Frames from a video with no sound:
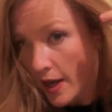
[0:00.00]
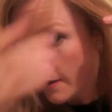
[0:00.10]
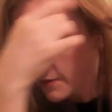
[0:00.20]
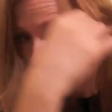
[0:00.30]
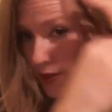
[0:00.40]

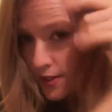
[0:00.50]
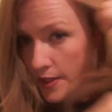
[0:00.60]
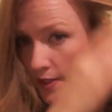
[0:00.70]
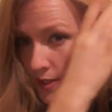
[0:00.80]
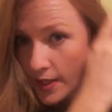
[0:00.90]
our
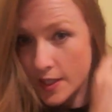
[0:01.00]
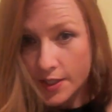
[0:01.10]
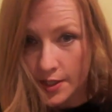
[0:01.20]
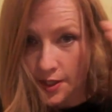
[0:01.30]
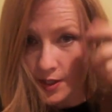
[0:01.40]
first
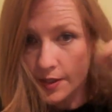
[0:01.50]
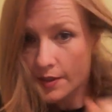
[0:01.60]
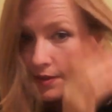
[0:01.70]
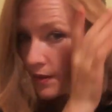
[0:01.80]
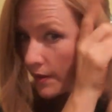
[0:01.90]
section
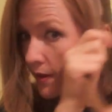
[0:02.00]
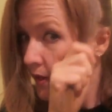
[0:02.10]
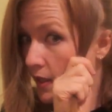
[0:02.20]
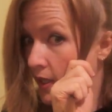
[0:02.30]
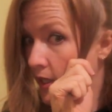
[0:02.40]

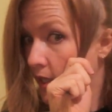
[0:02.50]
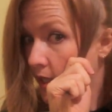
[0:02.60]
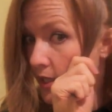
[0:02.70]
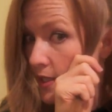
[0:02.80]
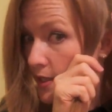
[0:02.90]

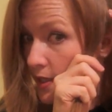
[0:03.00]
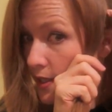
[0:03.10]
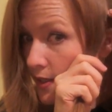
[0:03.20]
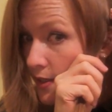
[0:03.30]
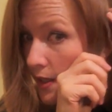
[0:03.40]
is
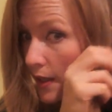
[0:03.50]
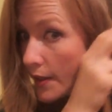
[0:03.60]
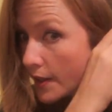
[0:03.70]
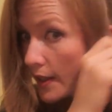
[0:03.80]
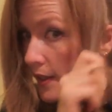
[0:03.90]
the
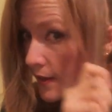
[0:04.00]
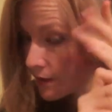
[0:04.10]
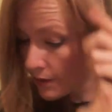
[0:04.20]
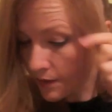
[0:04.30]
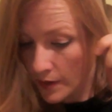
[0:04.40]
side here,
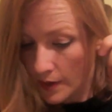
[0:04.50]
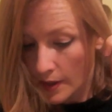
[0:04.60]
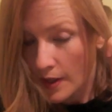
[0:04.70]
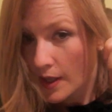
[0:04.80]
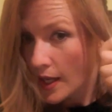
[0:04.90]

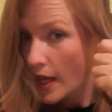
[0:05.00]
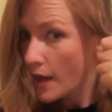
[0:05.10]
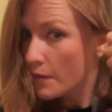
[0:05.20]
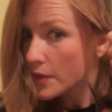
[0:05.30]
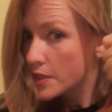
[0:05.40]

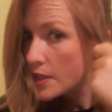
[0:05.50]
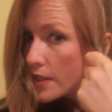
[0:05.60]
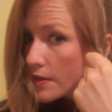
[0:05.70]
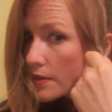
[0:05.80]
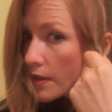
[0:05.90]
and we're
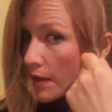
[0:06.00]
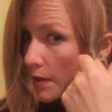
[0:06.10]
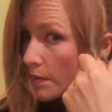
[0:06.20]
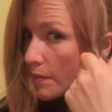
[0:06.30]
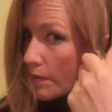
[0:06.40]
just
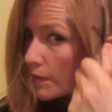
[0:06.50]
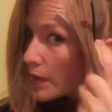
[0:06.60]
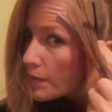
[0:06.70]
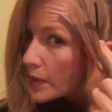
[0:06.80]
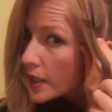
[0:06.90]
gonna
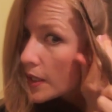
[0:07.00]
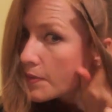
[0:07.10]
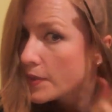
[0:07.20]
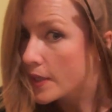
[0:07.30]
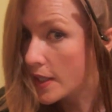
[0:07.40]
pop a
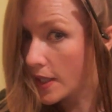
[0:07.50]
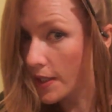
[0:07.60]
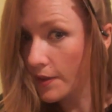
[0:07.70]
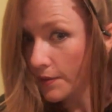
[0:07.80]
clip in that.